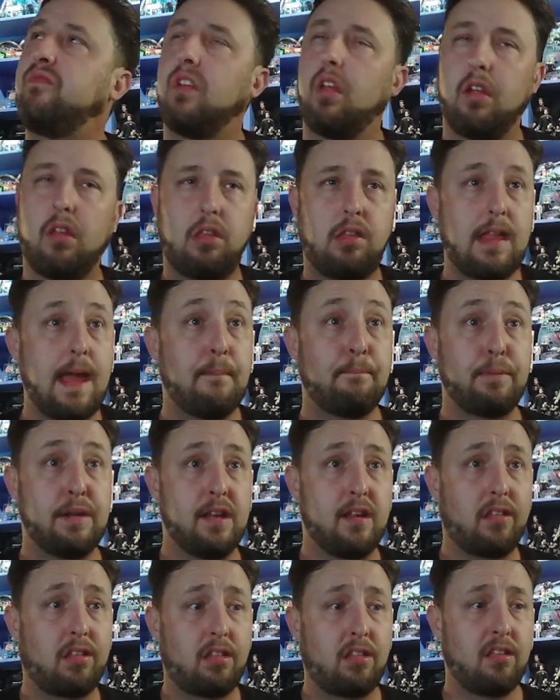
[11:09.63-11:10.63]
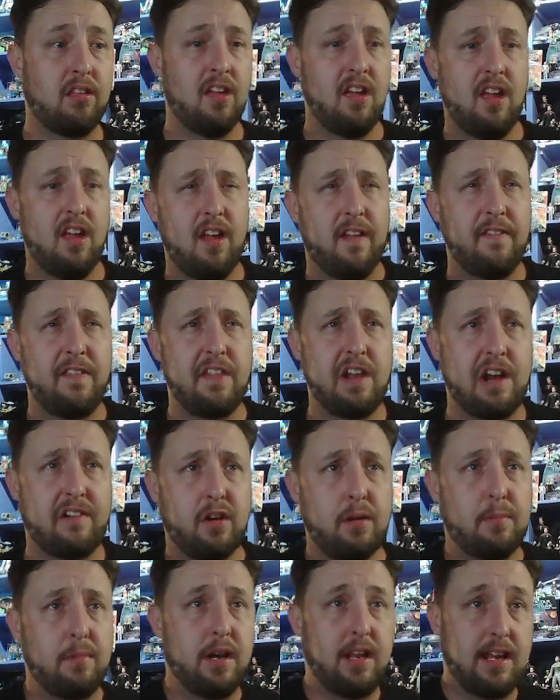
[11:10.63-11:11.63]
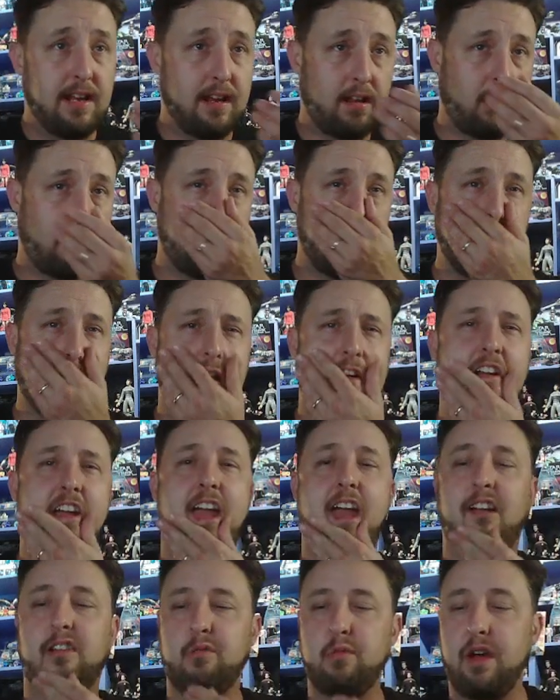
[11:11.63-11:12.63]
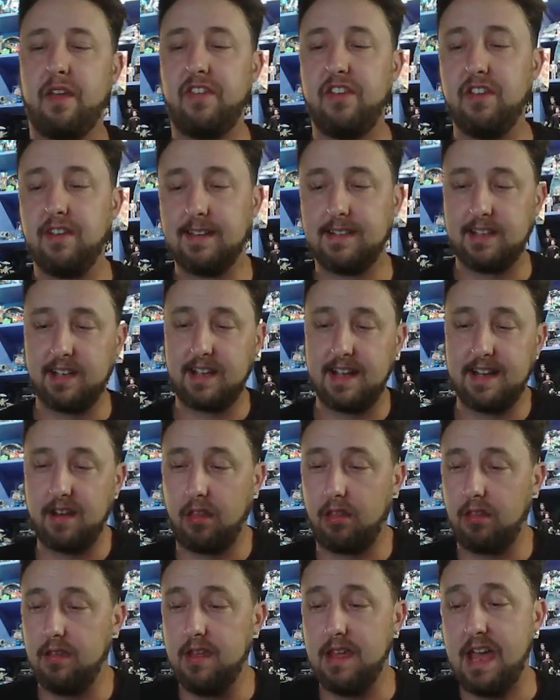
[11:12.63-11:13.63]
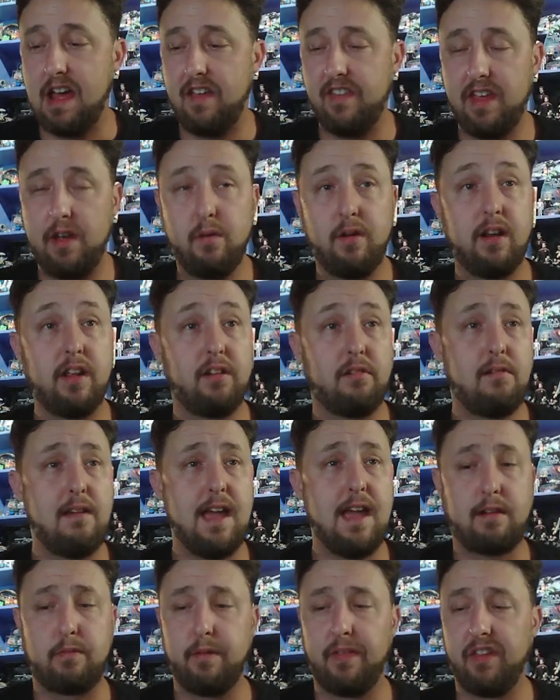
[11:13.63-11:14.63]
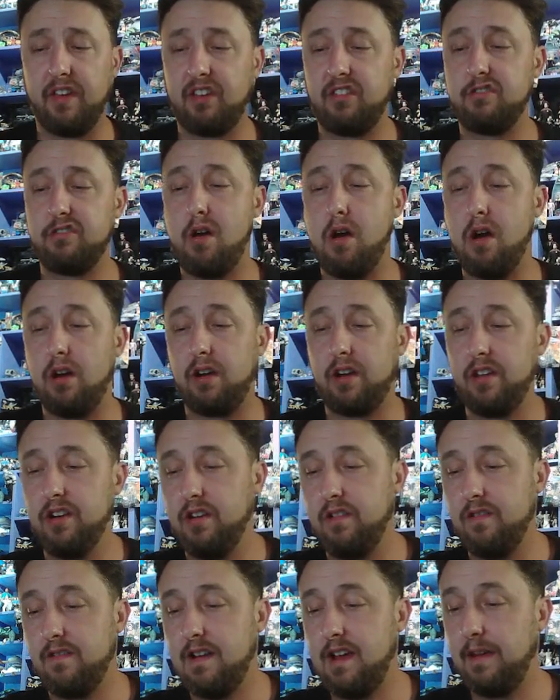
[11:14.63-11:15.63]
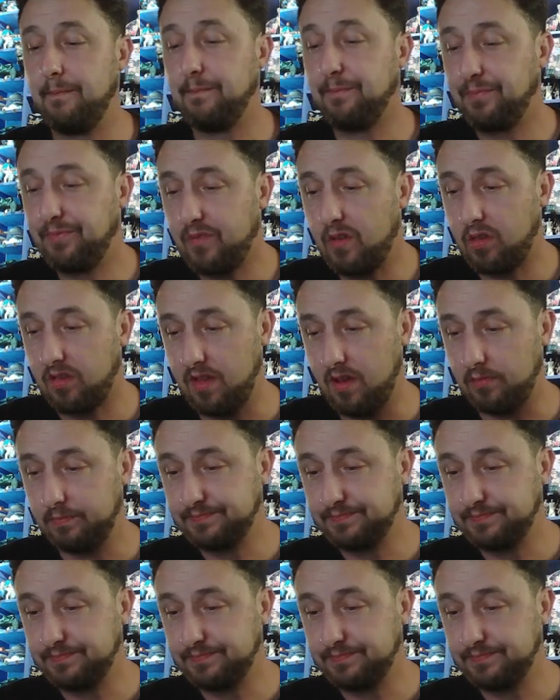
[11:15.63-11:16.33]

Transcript: set piece that everybody gets to interact with, and you get to kind of see how they would interact with this dog, right? So